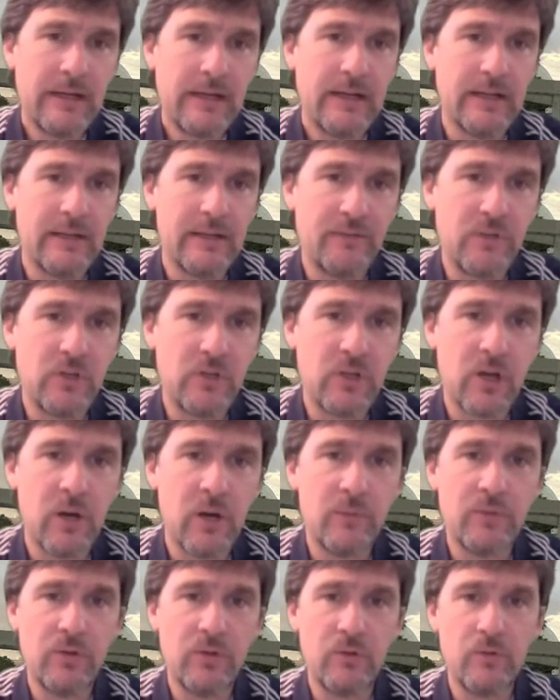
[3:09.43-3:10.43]
If you
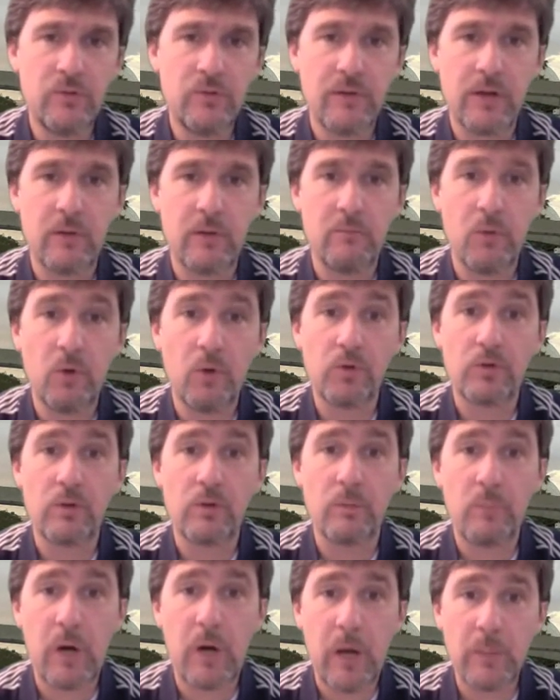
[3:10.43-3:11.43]
come to their most
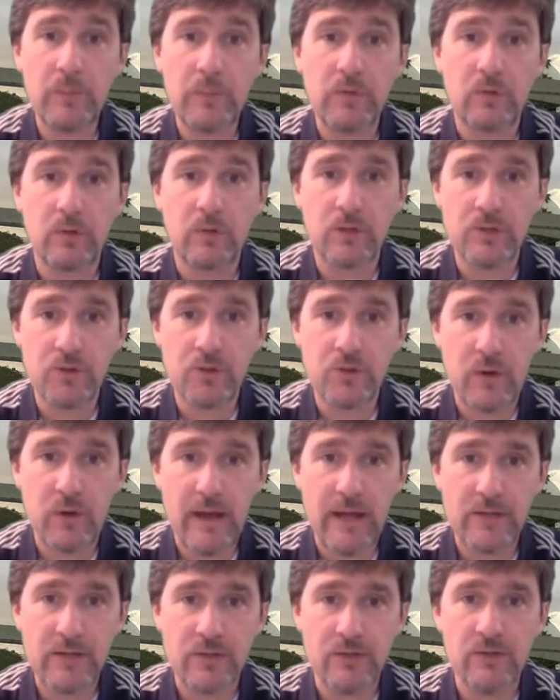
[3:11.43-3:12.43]
popular
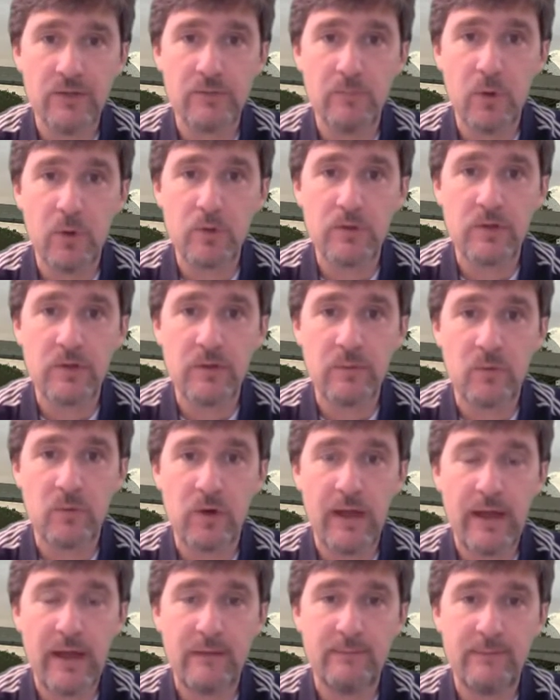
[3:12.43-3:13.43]
attractions, most of them will
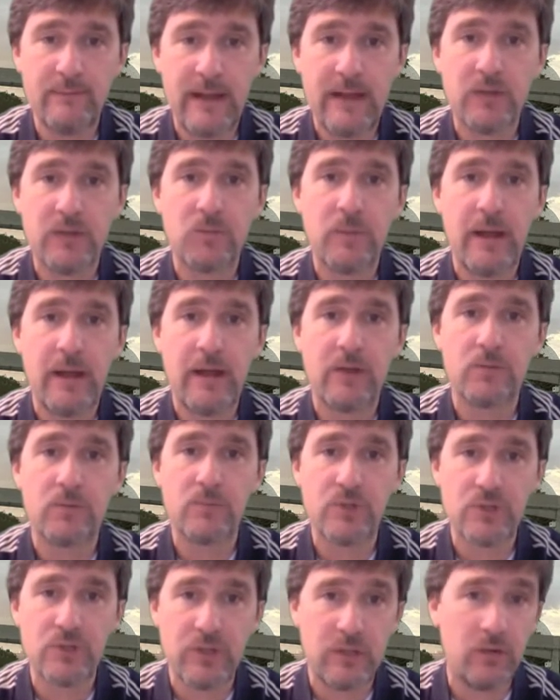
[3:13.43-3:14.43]
have fast pass
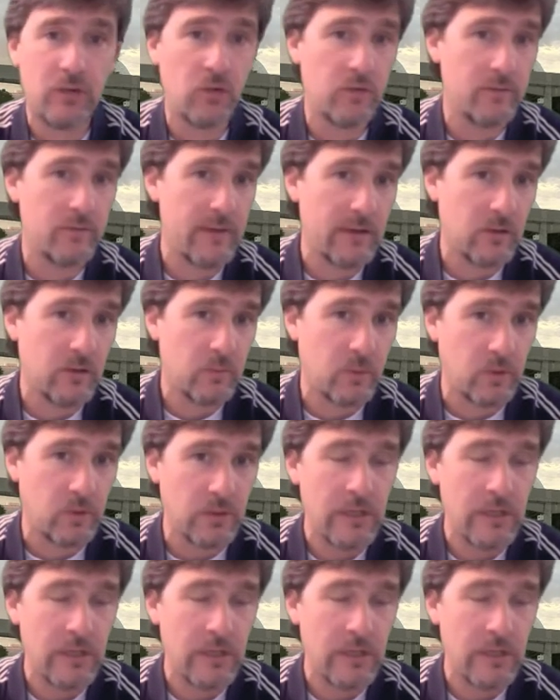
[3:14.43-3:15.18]
machines available.